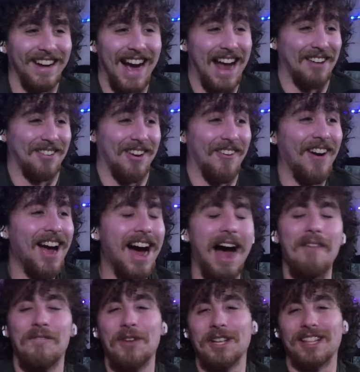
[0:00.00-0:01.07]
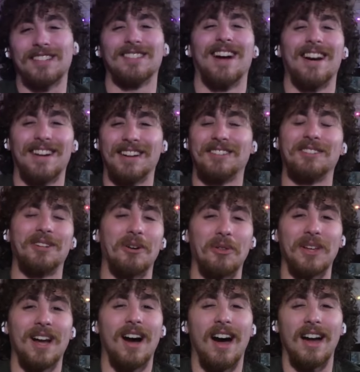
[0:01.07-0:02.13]
I don't know. I feel like that's not
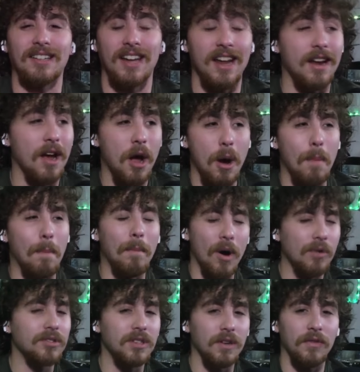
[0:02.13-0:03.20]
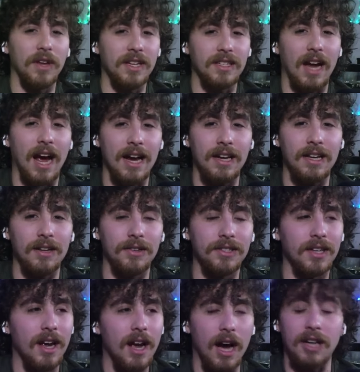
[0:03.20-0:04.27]
necessarily a hot take. Most of his
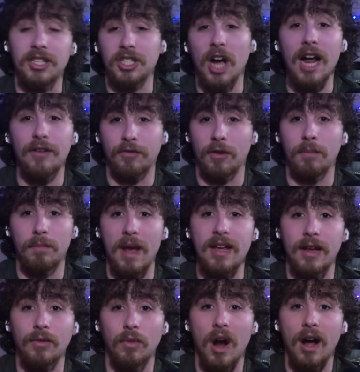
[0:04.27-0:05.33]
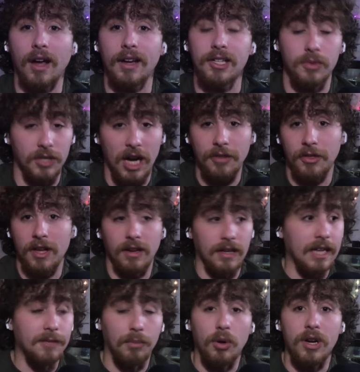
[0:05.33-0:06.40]
ideals, aside from making rockets, which I think
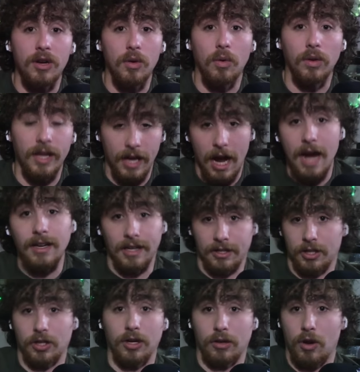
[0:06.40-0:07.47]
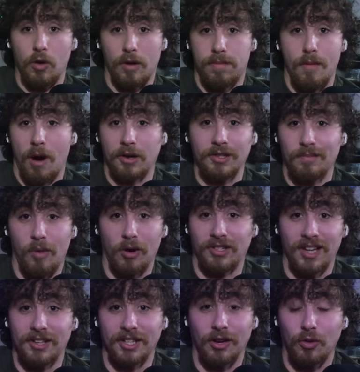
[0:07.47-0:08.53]
that's pretty cool. Like, I'd like to go to Mars. Mars
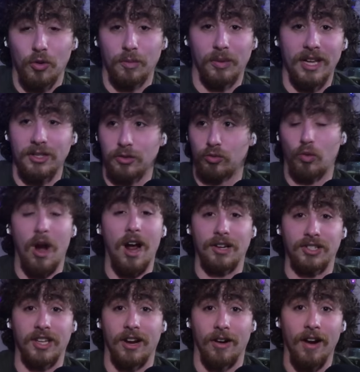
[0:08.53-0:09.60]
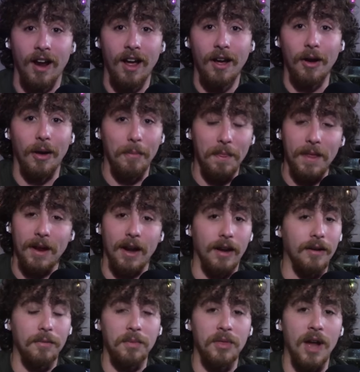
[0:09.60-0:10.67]
sounds like a cool place. There's rocks there.
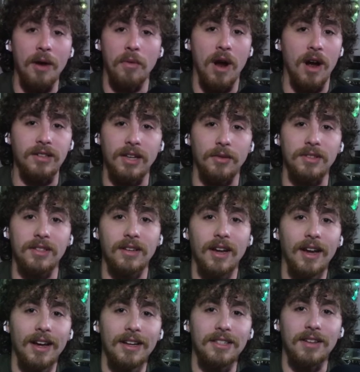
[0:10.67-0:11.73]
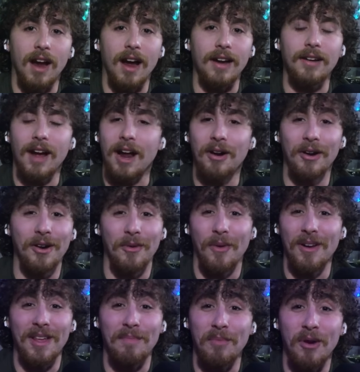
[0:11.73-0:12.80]
And not rocks outside. I don't know
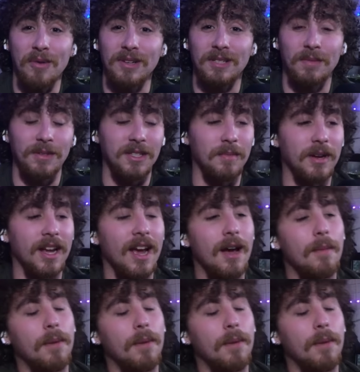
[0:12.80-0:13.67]
what that point was supposed to be.